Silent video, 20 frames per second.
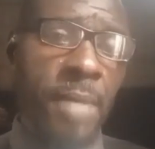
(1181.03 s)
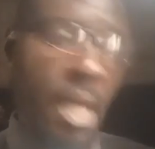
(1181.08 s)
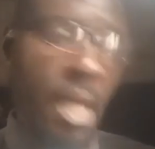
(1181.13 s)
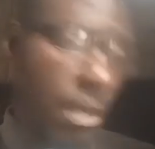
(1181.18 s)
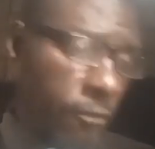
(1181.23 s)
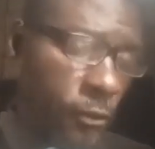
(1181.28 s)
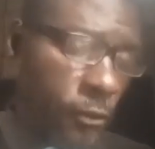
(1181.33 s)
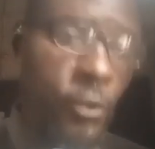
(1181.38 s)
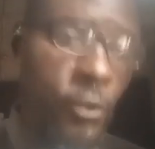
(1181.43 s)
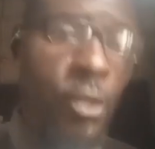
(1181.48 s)

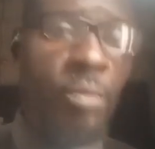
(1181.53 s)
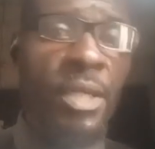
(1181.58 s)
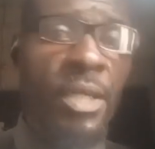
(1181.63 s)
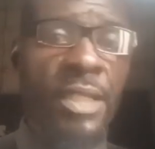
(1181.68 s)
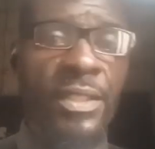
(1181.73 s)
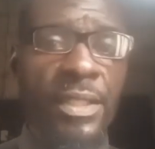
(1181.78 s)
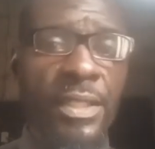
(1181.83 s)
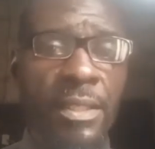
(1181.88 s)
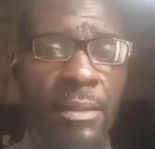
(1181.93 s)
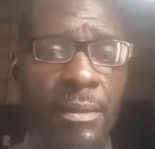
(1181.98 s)
And for some
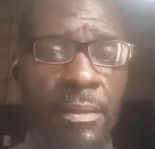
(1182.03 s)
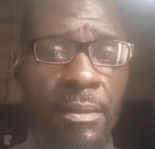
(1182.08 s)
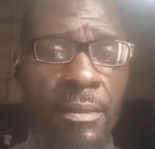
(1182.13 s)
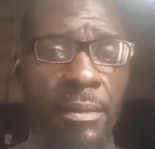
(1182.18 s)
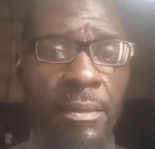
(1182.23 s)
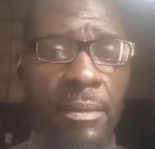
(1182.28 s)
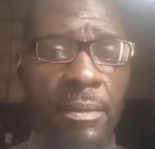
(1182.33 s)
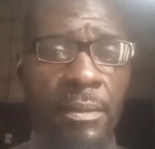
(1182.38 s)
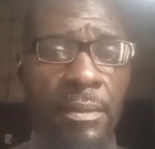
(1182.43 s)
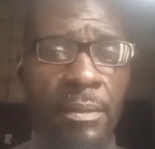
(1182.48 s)
reason,
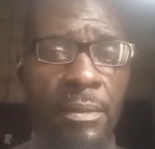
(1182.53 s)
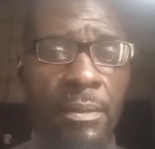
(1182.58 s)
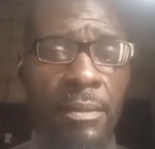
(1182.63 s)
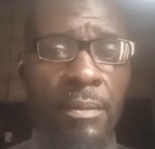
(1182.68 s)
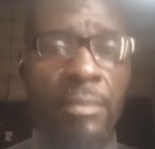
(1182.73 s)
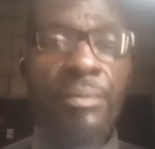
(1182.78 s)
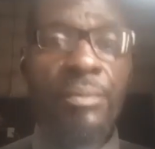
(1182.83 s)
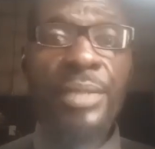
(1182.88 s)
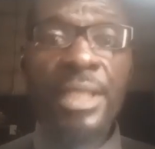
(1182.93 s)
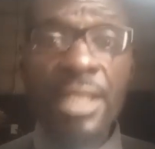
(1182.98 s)

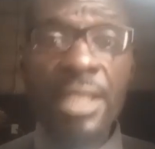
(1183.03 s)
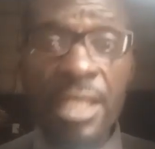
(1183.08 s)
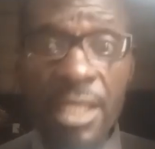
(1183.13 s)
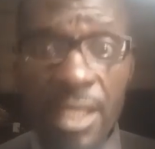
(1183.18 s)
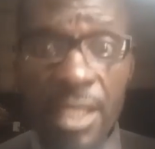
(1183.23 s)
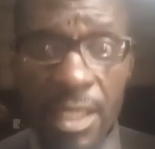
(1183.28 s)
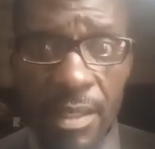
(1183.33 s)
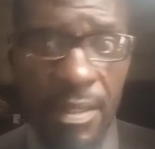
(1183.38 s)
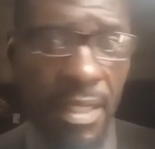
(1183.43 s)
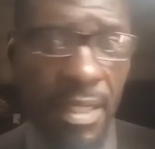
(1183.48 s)
Benin
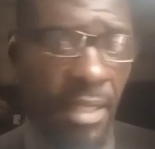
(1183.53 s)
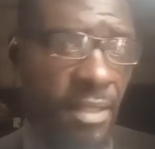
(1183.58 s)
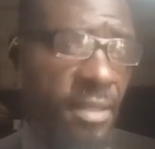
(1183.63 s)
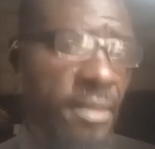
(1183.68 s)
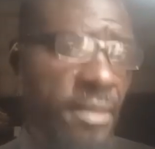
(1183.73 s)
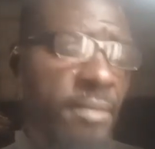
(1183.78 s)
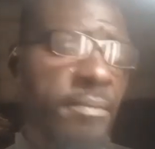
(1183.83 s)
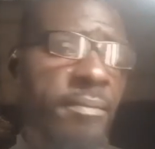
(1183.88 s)
yielded.